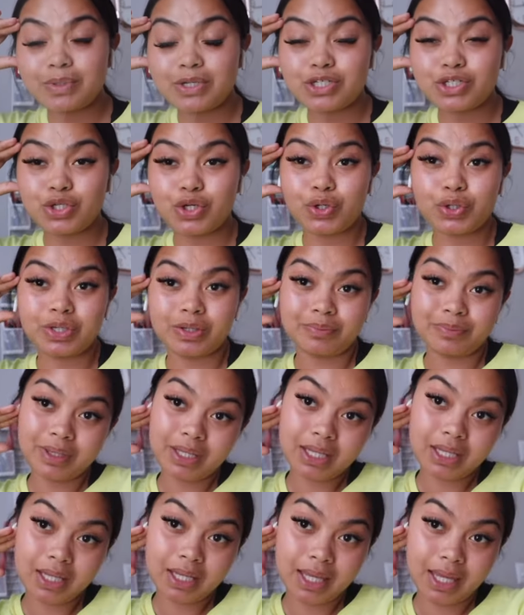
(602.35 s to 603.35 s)
It is your girl
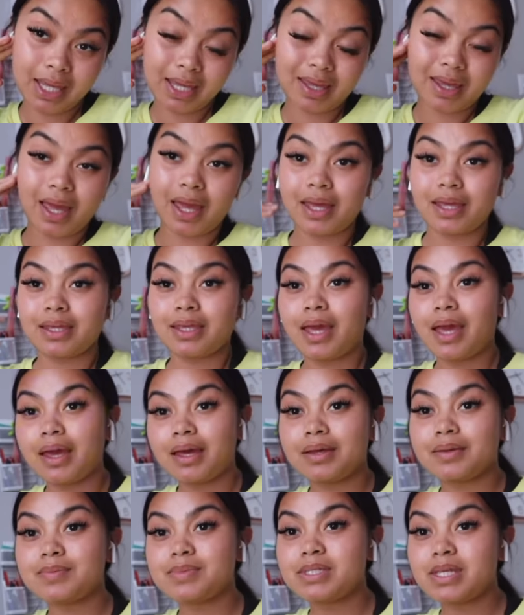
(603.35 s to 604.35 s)
Yamila, aka
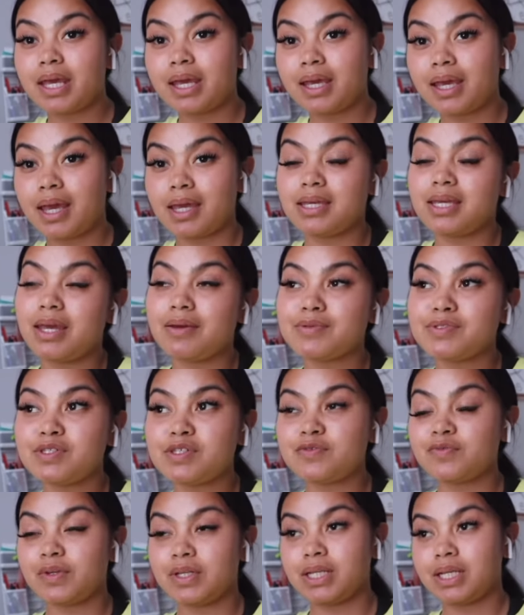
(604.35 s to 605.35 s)
Yams, aka Yams
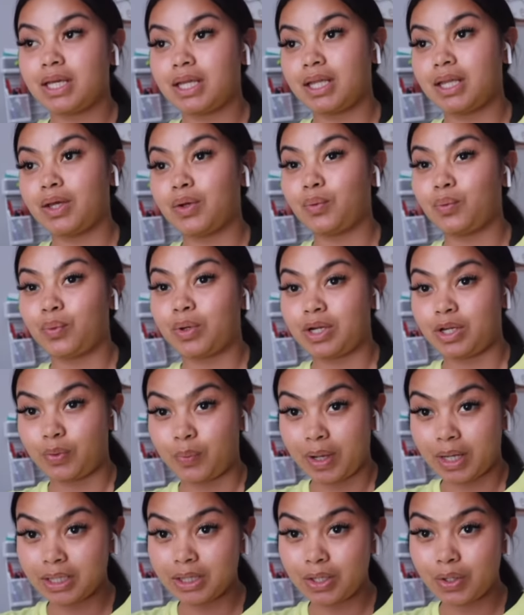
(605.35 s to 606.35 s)
is fun to yell it where you at